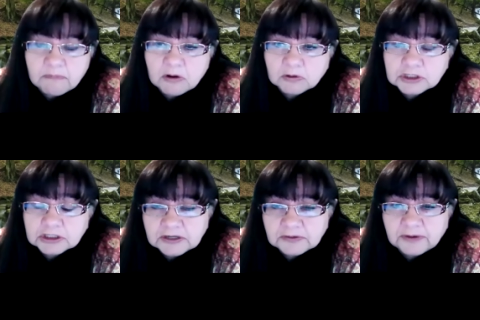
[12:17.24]

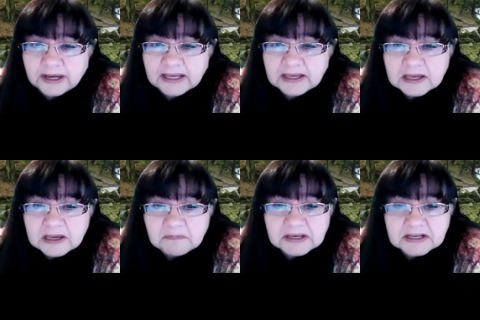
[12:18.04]
promotion, right?
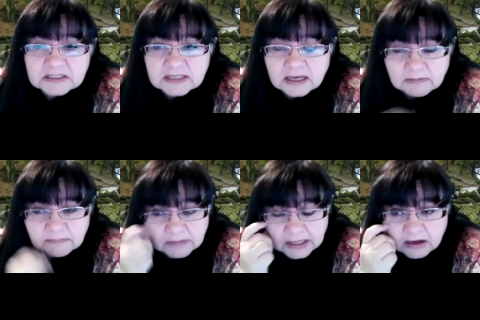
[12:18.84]
Because
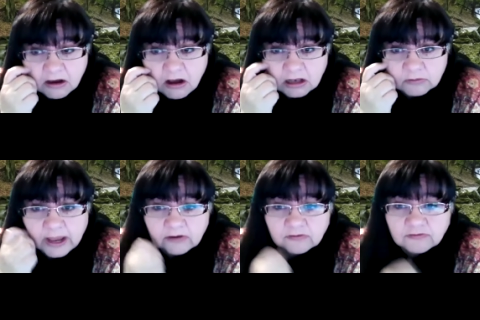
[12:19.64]
like in
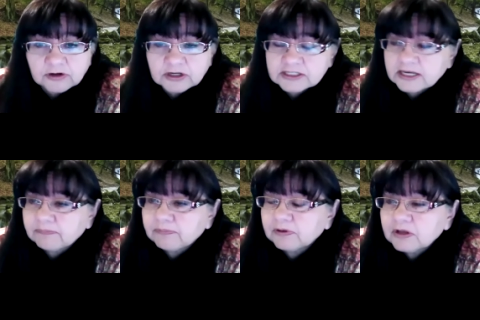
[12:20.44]
Colorado, for
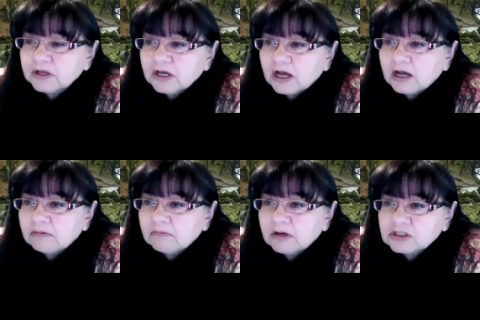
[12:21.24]
example,
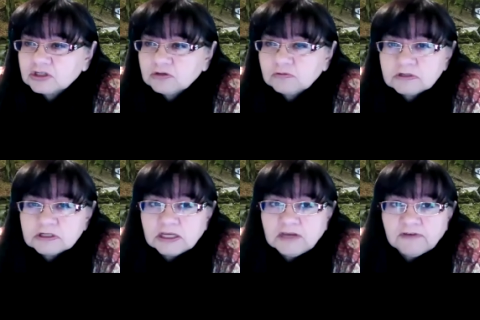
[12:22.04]
a
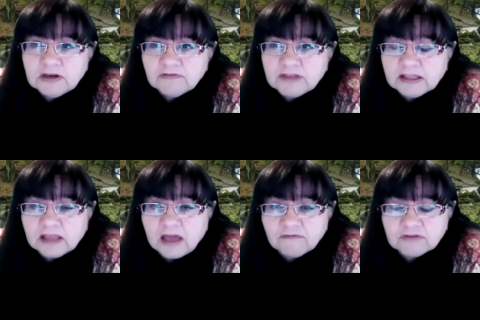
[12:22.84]
student, even if they
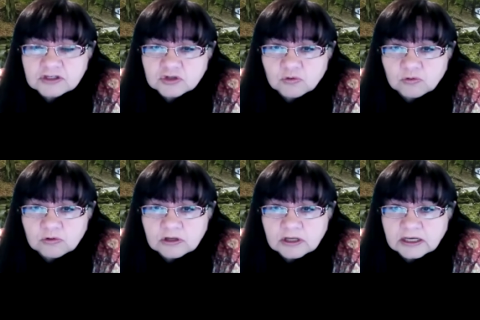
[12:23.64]
left the
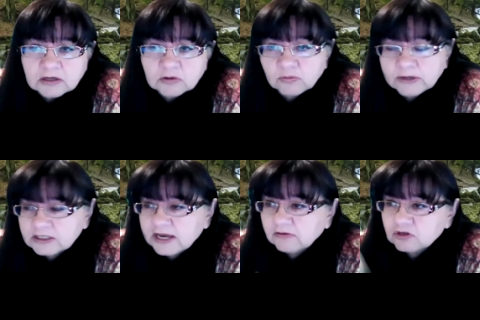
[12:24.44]
school and
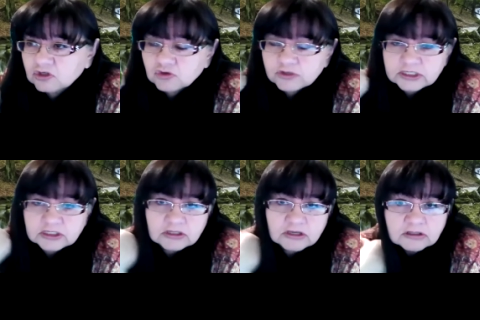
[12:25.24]
went down the
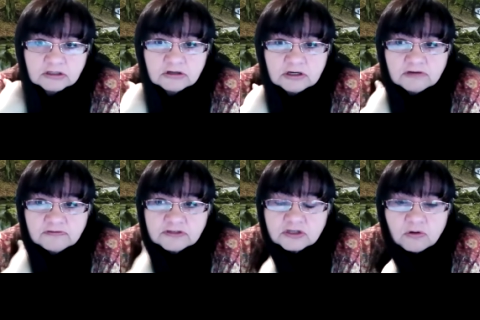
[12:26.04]
street to the
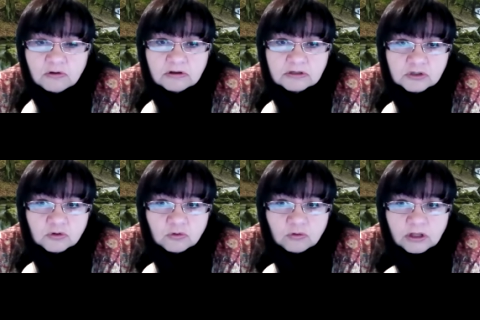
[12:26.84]
alternative school
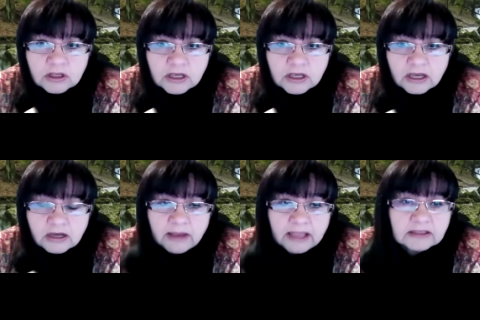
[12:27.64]

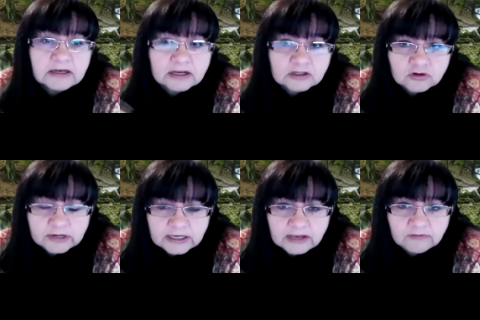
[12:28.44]
at the next
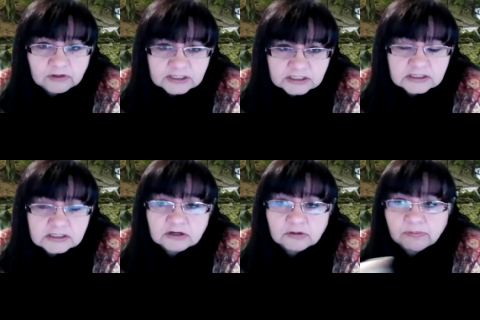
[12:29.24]
grade level, is
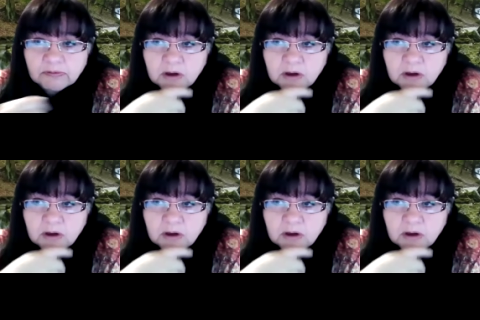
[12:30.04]
considered